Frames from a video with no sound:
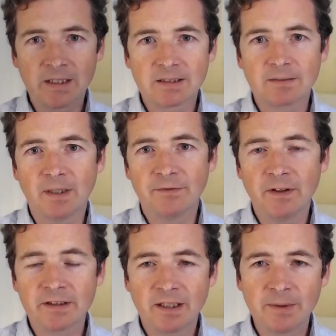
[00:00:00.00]
yes, my
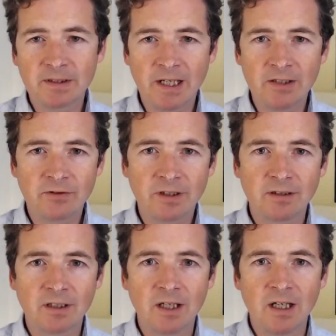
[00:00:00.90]
first name is
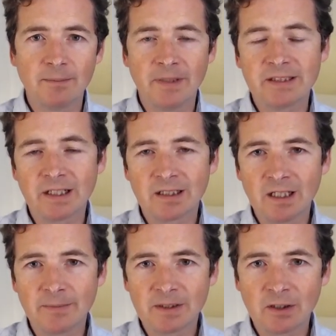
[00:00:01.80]
Adrian, my
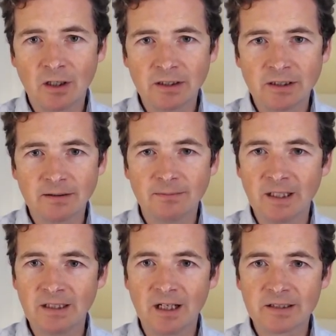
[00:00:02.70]
second name is Colin,
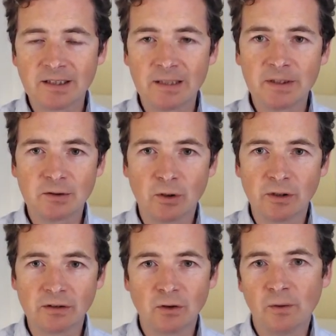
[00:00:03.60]
my last name is
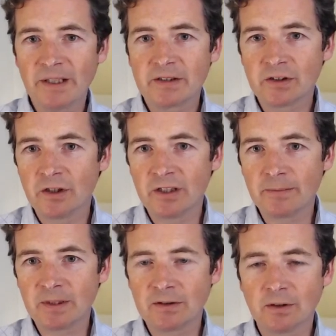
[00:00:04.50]
Doyle, or my
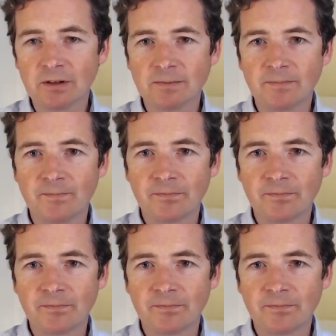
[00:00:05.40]
surname is Doyle.